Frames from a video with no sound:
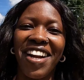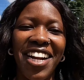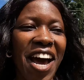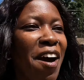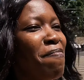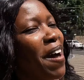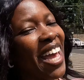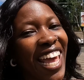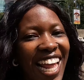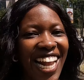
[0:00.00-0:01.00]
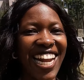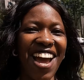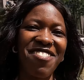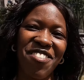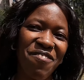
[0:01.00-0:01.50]
in Upper Hill,
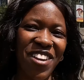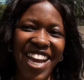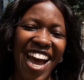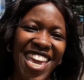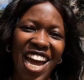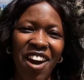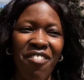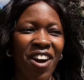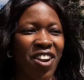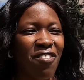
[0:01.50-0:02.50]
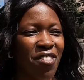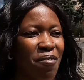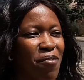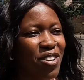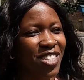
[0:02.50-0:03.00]
Nairobi, Kenya, one of
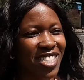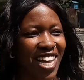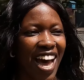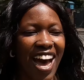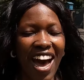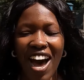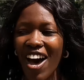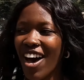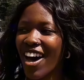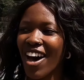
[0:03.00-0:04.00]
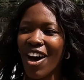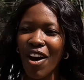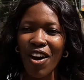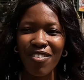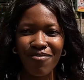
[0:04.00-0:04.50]
the most, uh,
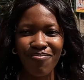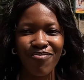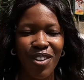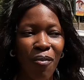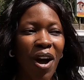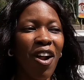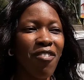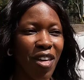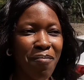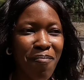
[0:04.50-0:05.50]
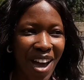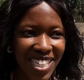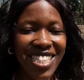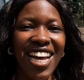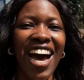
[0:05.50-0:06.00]
one of the
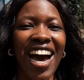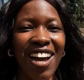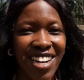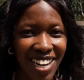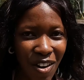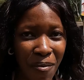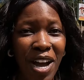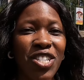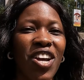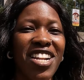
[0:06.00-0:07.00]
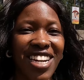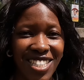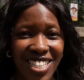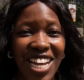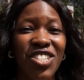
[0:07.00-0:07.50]
best uh, commercial and
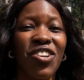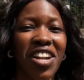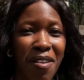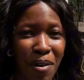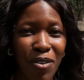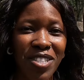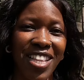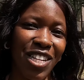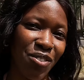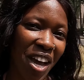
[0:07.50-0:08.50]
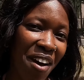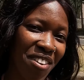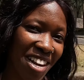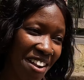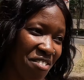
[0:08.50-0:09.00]
residential neighborhoods that we
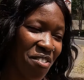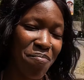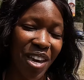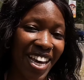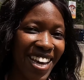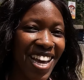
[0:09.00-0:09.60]
have in Nairobi.